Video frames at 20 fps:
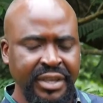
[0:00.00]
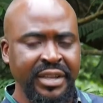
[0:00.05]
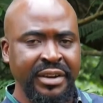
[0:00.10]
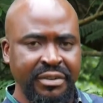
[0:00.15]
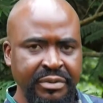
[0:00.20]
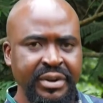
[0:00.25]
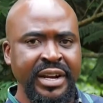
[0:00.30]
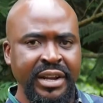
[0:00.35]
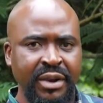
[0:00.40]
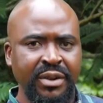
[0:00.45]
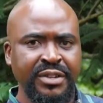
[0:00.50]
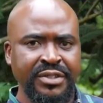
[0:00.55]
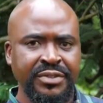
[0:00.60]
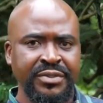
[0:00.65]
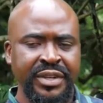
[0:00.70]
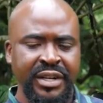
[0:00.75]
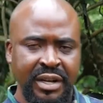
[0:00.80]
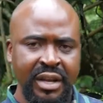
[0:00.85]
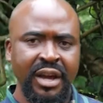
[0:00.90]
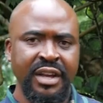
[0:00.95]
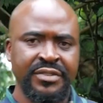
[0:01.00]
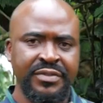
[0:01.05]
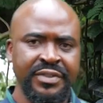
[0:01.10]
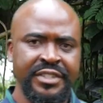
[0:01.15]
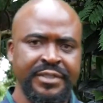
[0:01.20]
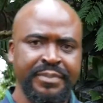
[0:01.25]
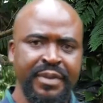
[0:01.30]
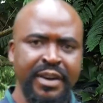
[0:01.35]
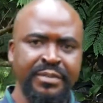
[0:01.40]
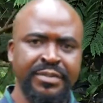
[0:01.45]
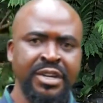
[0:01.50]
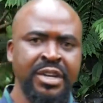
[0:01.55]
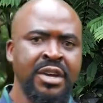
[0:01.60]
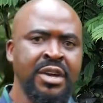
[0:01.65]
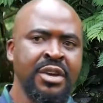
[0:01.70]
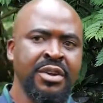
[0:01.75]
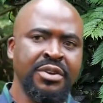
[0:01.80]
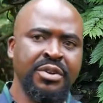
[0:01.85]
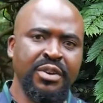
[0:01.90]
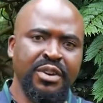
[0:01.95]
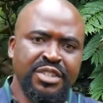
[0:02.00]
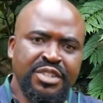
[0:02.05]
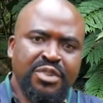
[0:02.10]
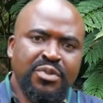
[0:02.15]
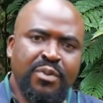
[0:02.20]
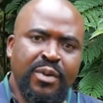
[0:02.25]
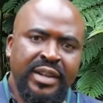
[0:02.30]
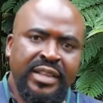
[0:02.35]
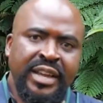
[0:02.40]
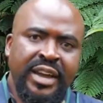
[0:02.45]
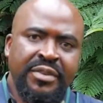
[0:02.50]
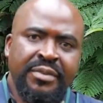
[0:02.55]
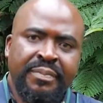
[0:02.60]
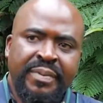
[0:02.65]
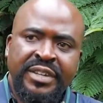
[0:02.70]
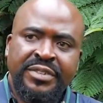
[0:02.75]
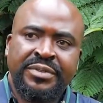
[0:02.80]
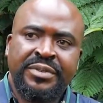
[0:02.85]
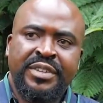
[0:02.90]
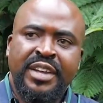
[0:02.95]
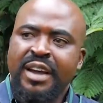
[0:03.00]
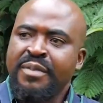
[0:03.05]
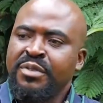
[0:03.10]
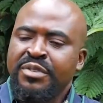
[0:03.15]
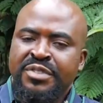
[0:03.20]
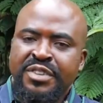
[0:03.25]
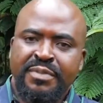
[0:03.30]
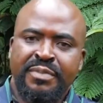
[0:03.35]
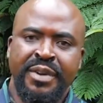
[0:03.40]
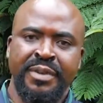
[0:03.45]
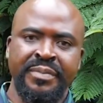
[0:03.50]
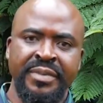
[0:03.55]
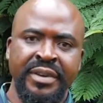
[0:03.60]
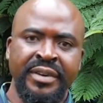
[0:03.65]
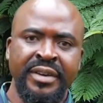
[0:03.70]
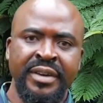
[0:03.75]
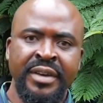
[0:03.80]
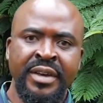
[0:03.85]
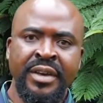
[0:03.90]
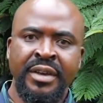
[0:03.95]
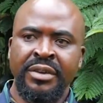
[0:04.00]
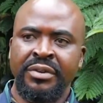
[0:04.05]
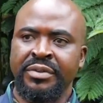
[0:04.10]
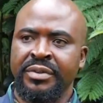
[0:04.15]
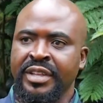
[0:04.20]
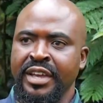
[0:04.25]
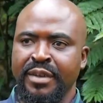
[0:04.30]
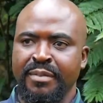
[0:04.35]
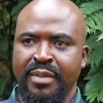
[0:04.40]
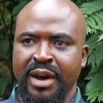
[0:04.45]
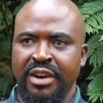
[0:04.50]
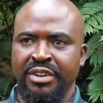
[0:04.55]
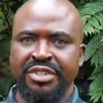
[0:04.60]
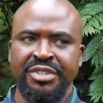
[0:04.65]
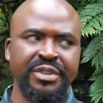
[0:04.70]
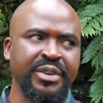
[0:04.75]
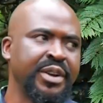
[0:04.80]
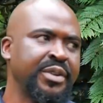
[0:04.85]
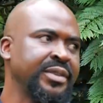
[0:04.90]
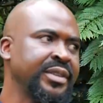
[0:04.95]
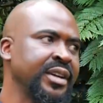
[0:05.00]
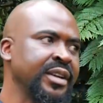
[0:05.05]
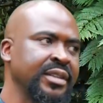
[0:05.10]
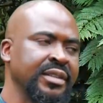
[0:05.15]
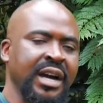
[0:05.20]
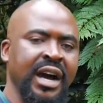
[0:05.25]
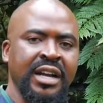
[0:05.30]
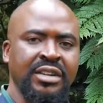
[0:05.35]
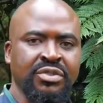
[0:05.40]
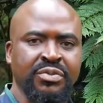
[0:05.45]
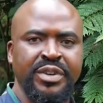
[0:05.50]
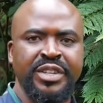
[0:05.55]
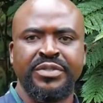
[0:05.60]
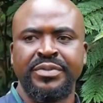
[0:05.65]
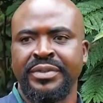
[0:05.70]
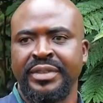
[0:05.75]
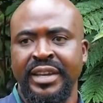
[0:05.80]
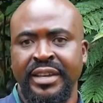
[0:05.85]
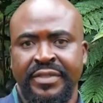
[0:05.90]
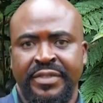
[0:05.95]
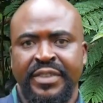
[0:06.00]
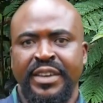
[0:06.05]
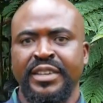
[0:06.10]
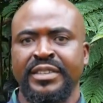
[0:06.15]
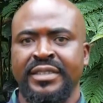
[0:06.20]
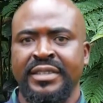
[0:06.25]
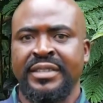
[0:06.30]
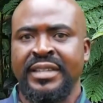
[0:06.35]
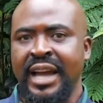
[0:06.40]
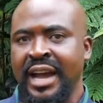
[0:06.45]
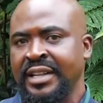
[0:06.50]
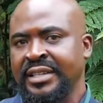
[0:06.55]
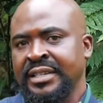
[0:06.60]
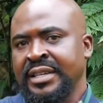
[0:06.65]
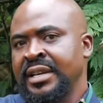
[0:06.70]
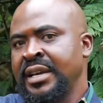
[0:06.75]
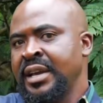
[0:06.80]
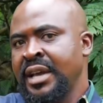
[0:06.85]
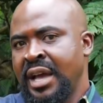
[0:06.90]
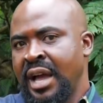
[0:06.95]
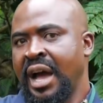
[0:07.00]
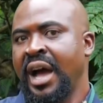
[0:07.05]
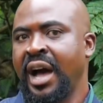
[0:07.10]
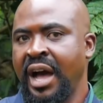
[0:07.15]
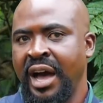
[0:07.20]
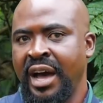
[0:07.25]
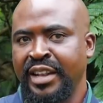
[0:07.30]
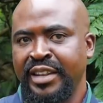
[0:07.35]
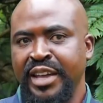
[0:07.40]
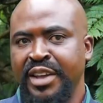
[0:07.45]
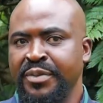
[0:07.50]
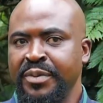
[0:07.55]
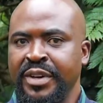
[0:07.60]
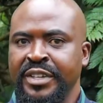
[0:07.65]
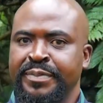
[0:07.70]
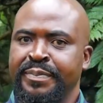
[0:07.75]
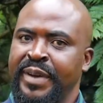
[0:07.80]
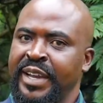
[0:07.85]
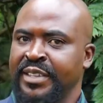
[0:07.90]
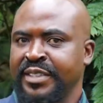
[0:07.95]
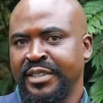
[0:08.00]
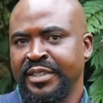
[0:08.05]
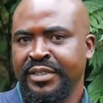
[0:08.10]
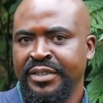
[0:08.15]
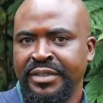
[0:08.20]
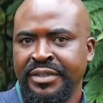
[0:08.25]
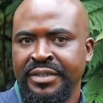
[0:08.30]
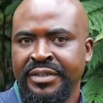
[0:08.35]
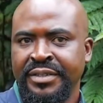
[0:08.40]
really constitutes a lot to the sperms. You don't drink water, you pass your time, you drink but beer. You take marijuana, you take hard drinks, you take things that are, and then you're expecting